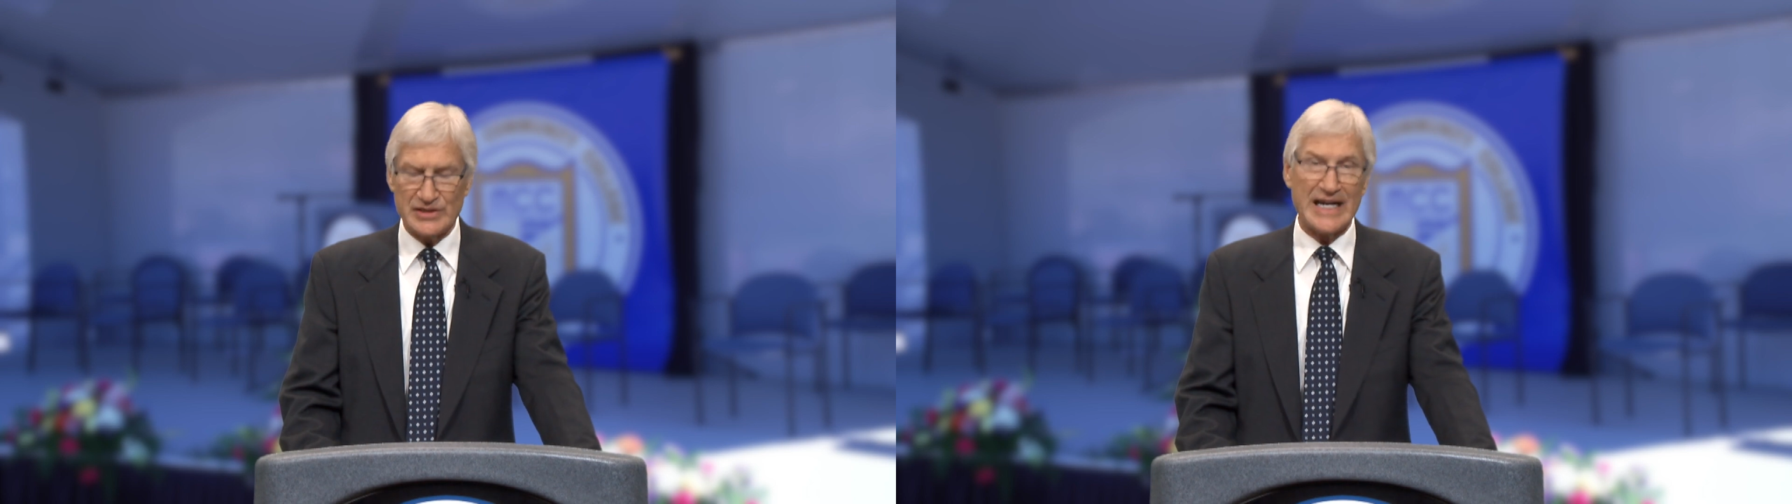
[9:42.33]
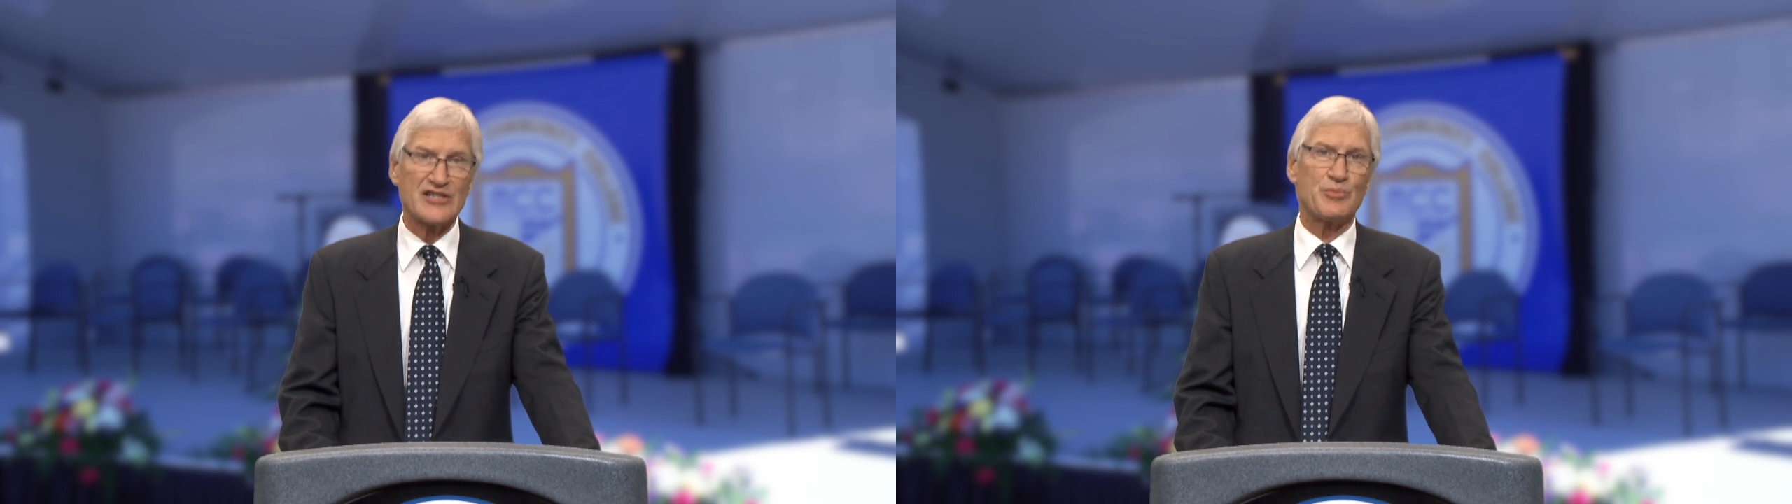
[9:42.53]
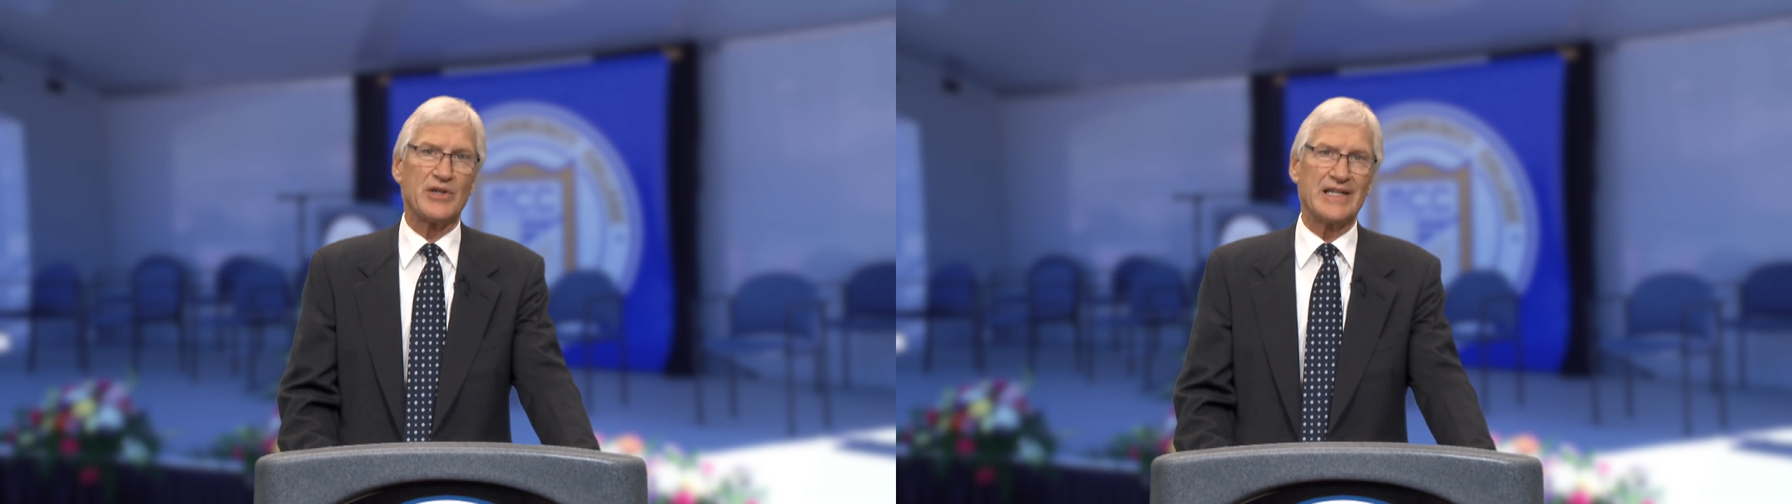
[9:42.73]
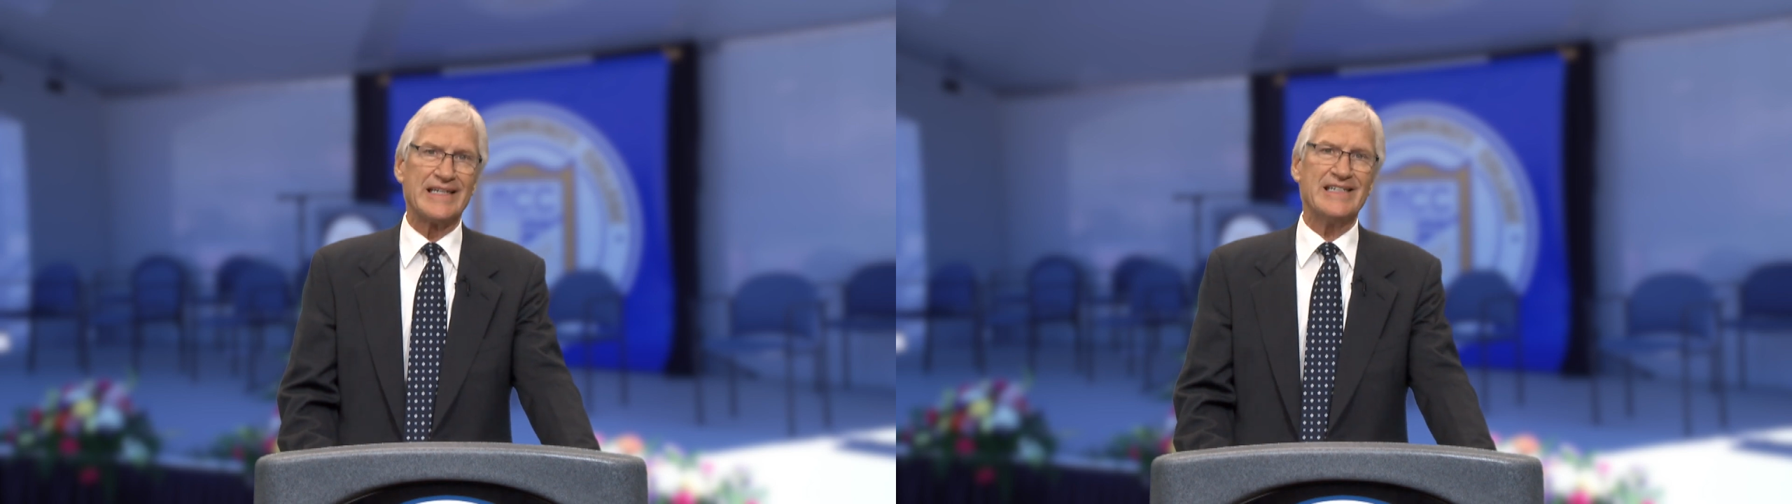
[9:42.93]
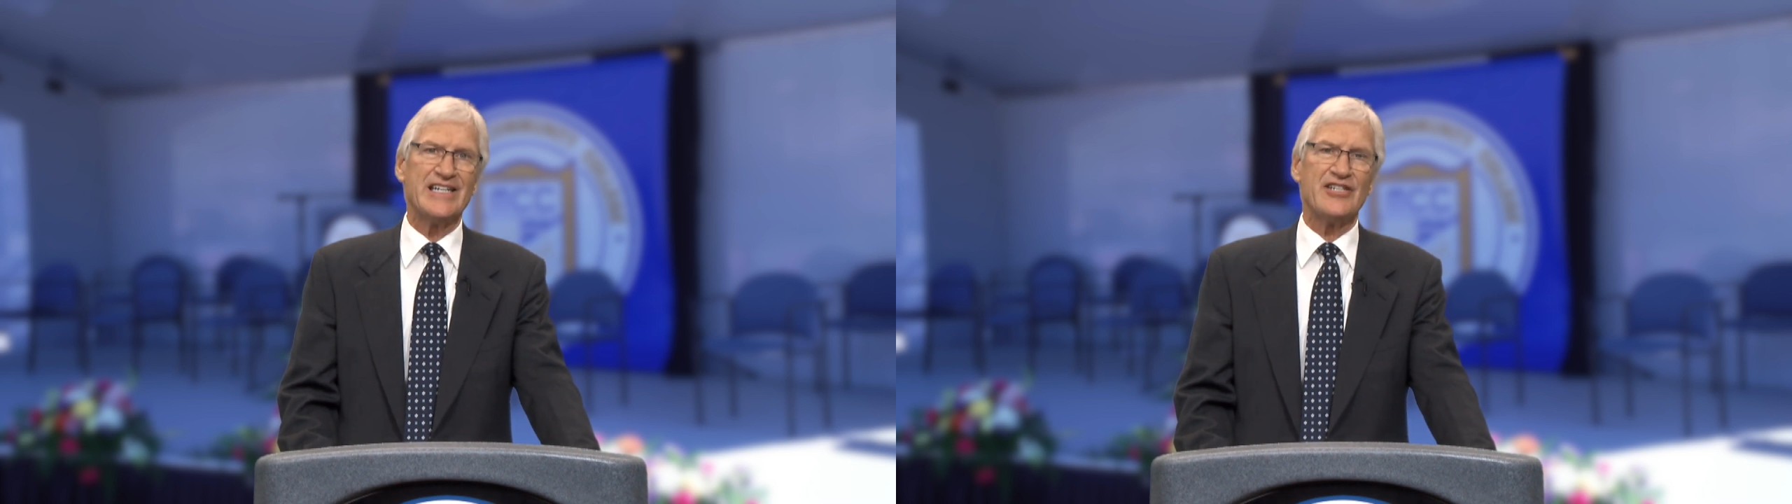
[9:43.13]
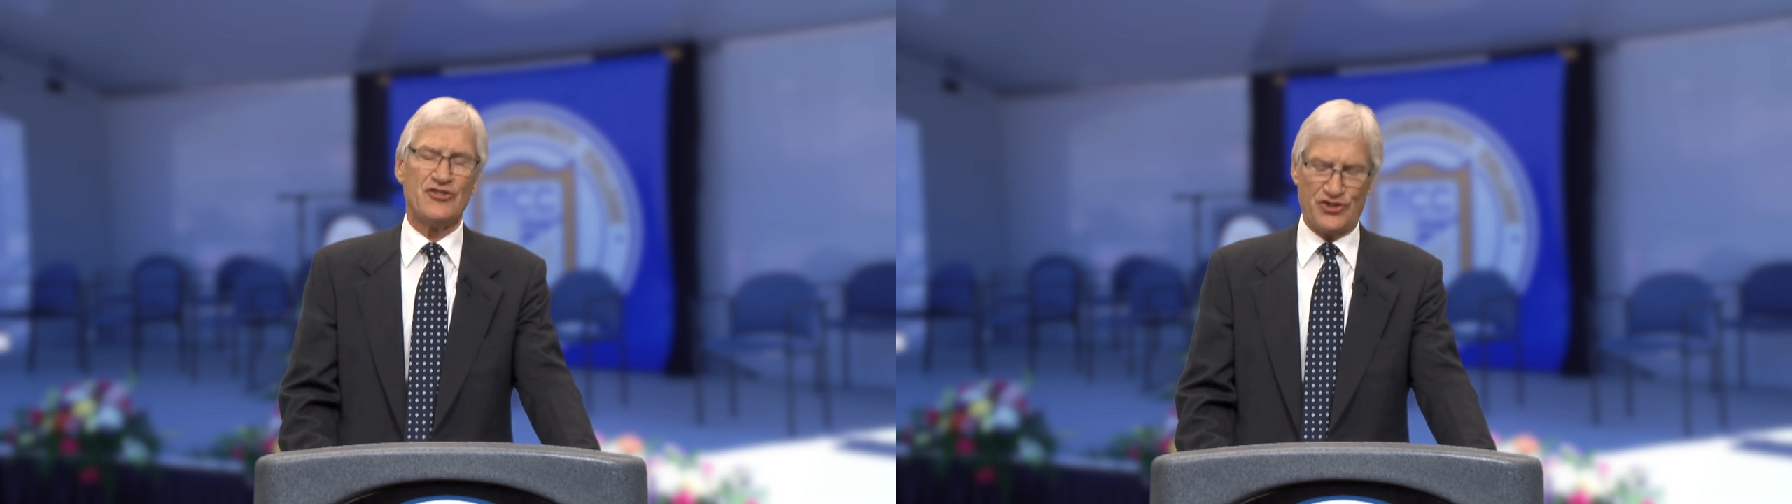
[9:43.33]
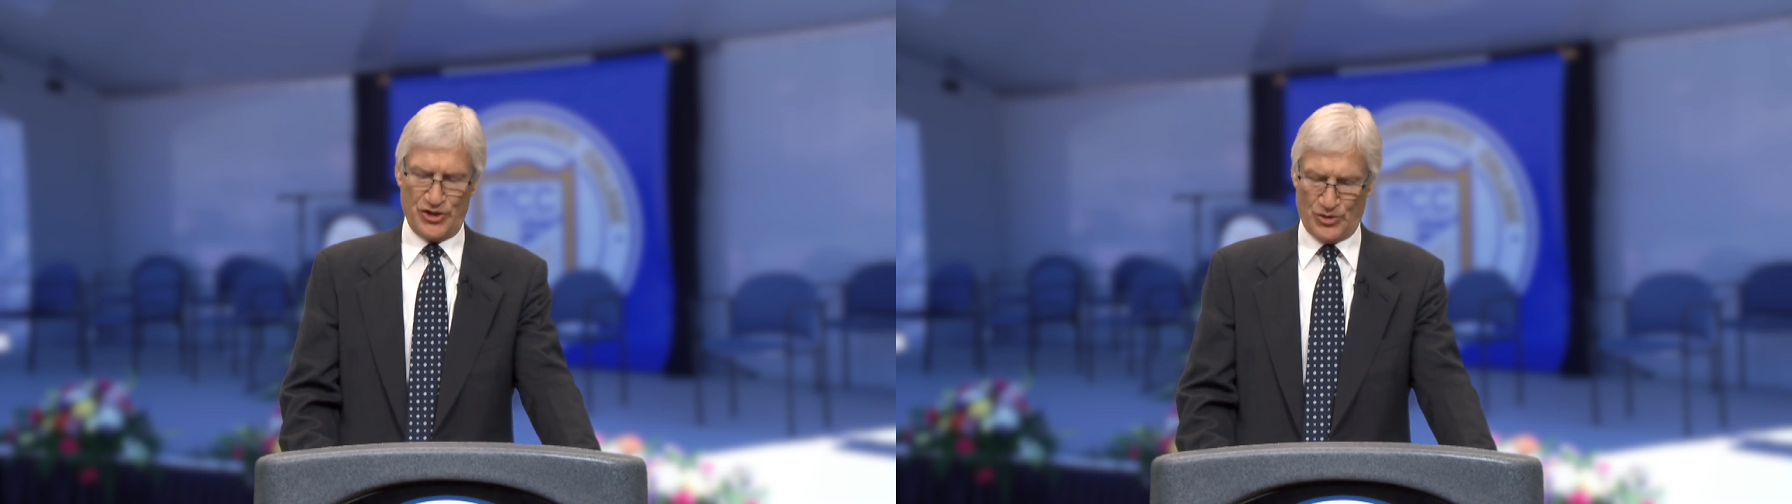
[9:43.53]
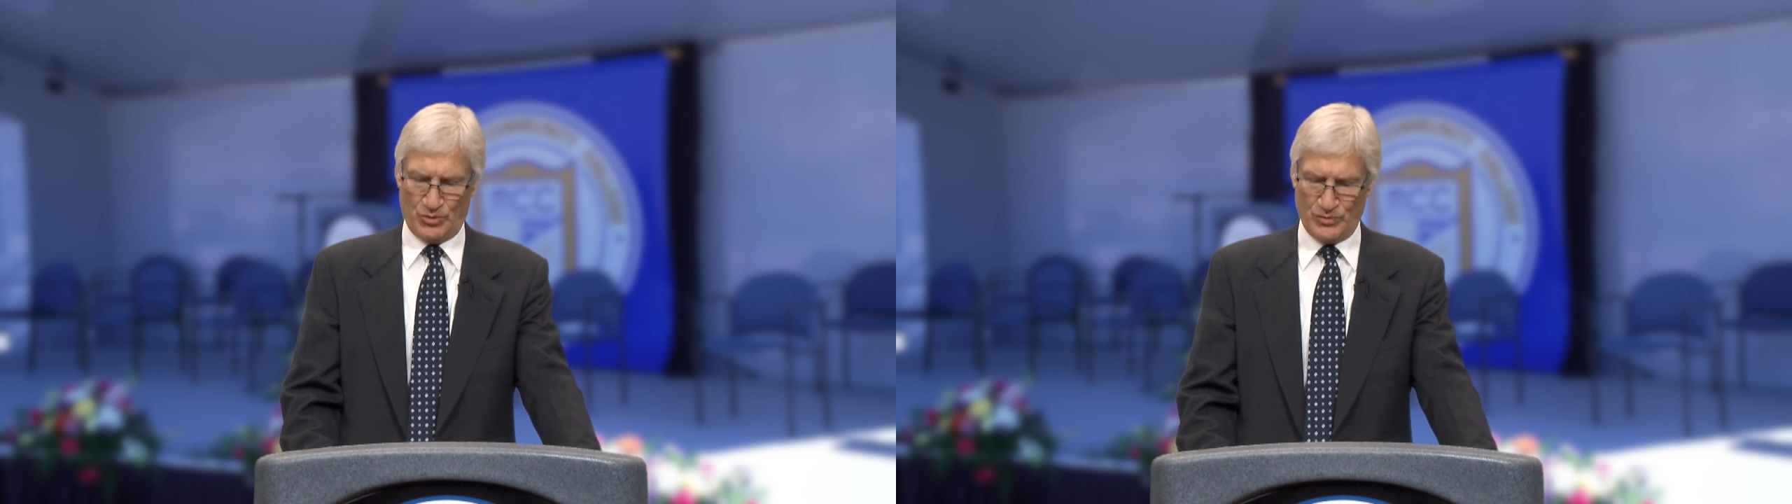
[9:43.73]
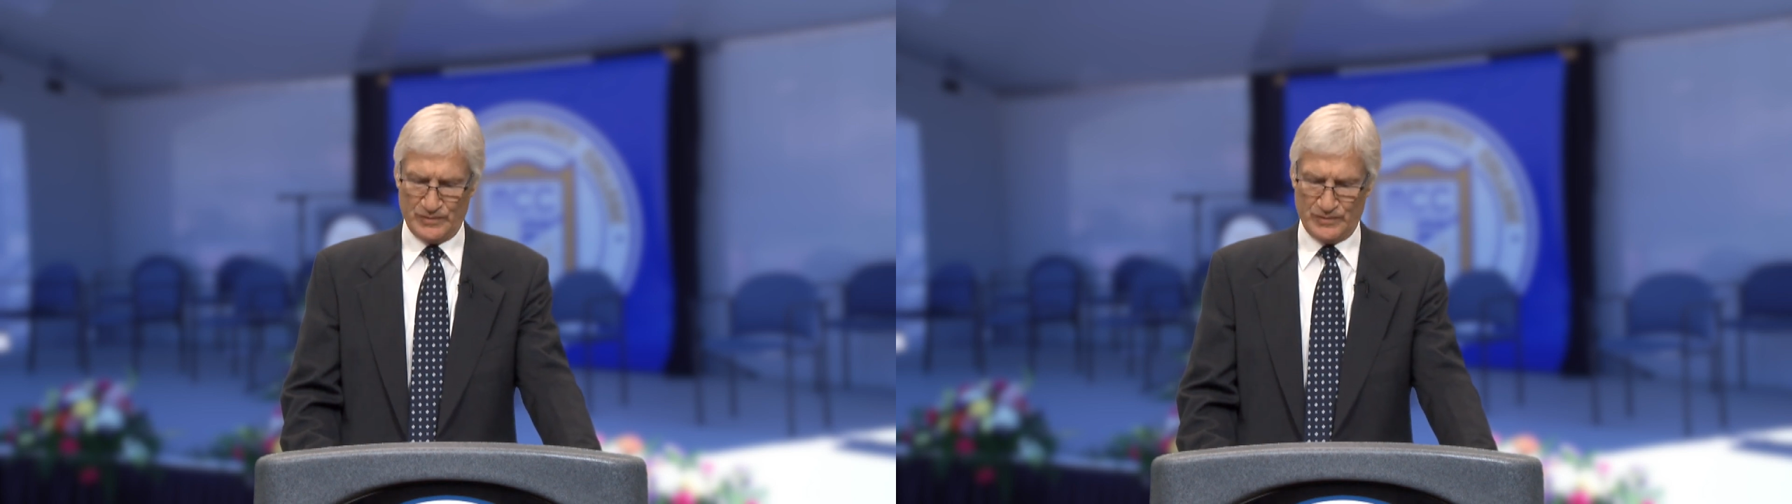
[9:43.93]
desperately needs you.